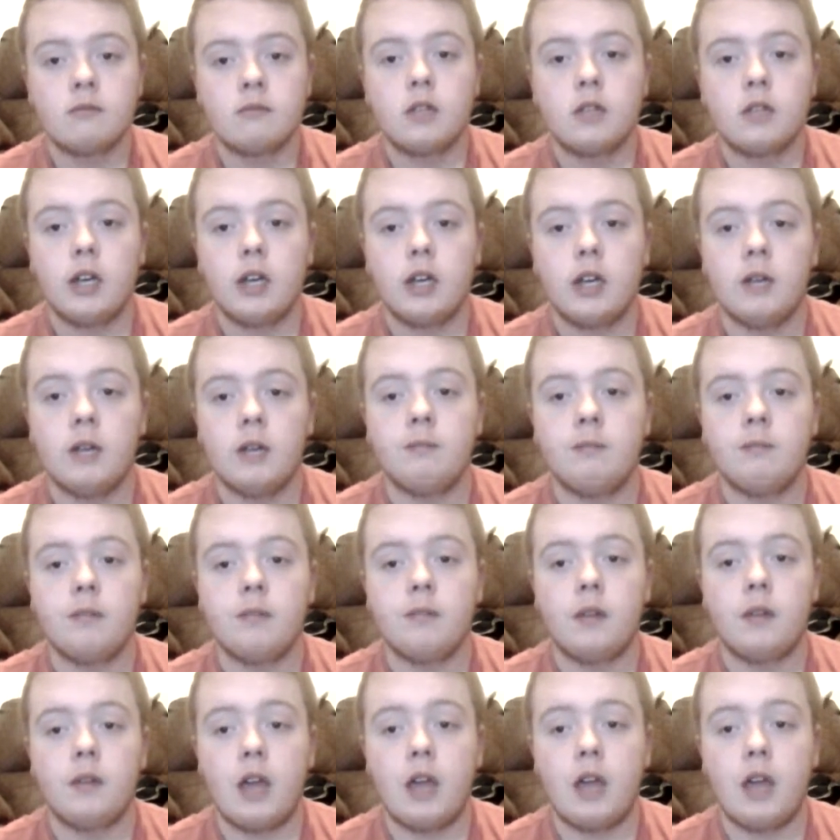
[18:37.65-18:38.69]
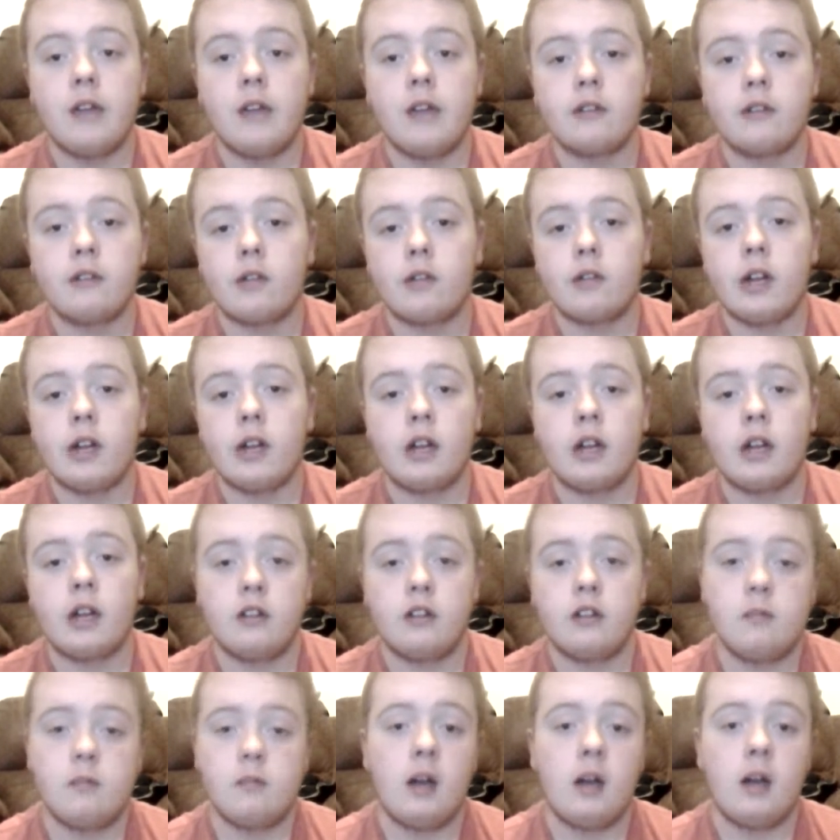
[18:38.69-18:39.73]
um, of it hitting the screen as
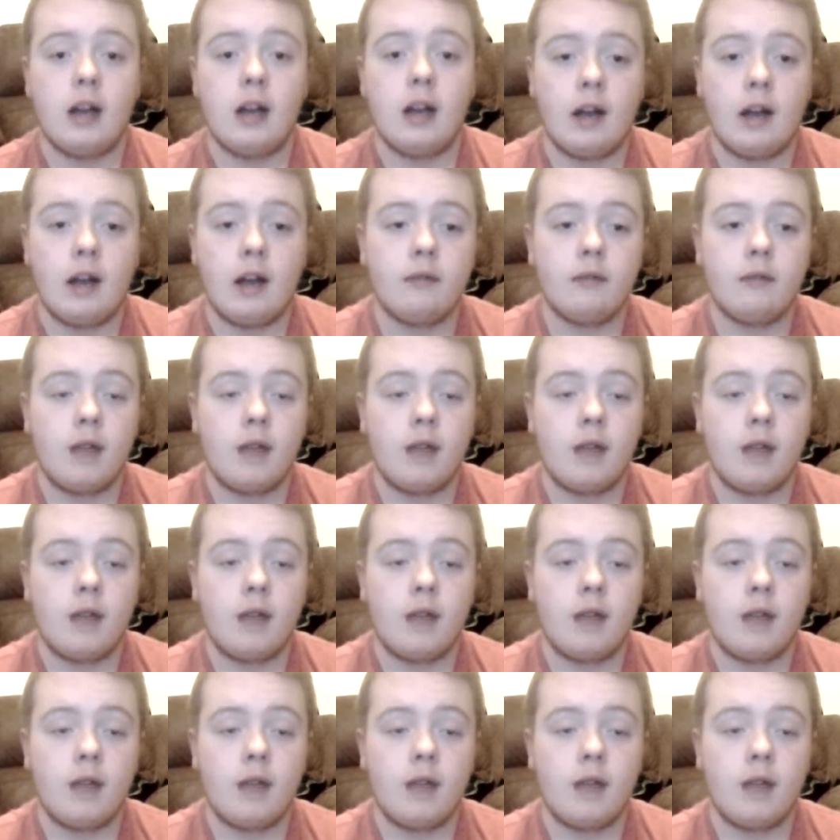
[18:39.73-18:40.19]
you might laugh,